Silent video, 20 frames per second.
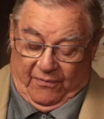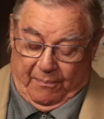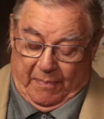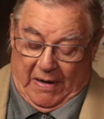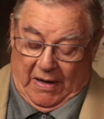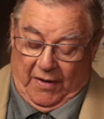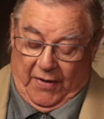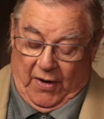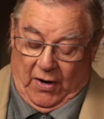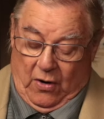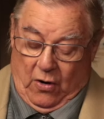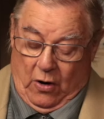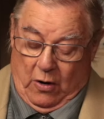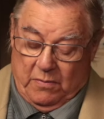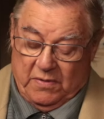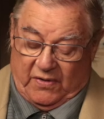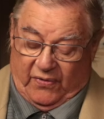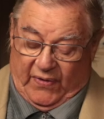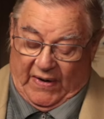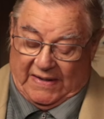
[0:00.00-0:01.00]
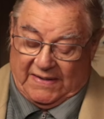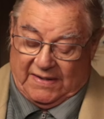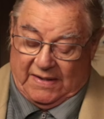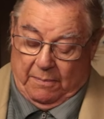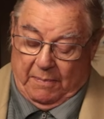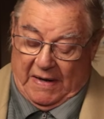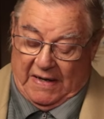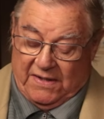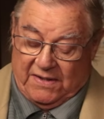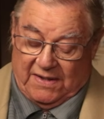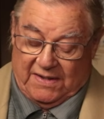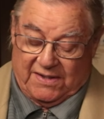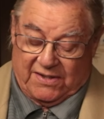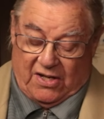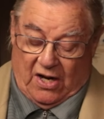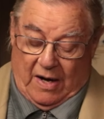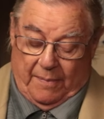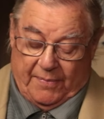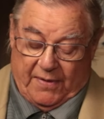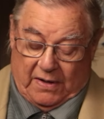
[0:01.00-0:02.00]
build the homes, fix the budget,
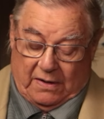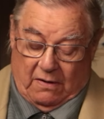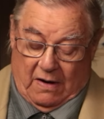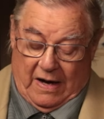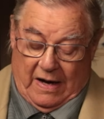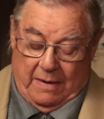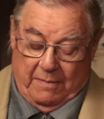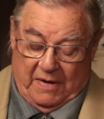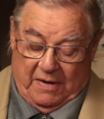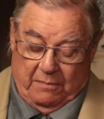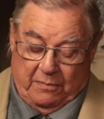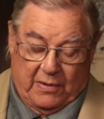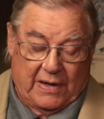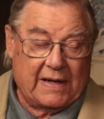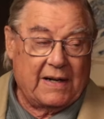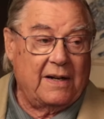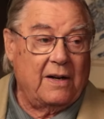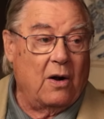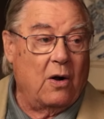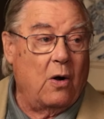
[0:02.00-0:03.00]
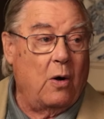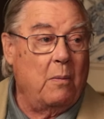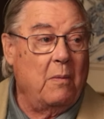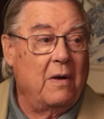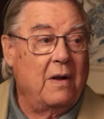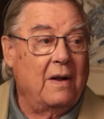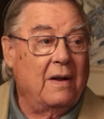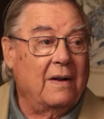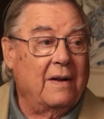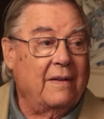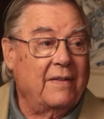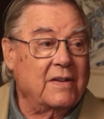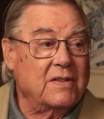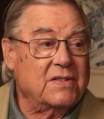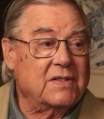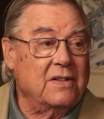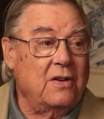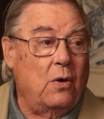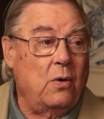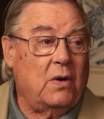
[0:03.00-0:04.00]
stop the crime, and bring it home,
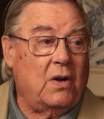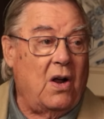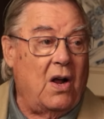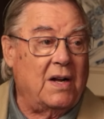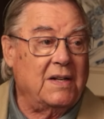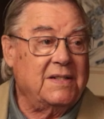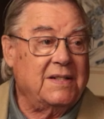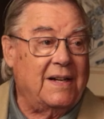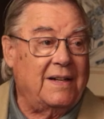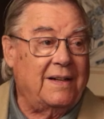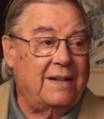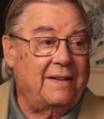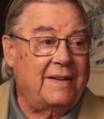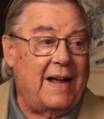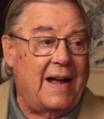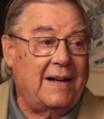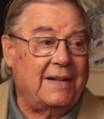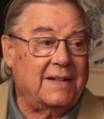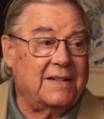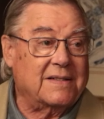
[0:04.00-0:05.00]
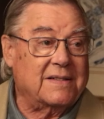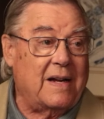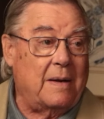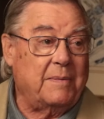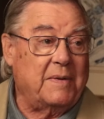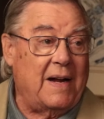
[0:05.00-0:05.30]
there's no content in that except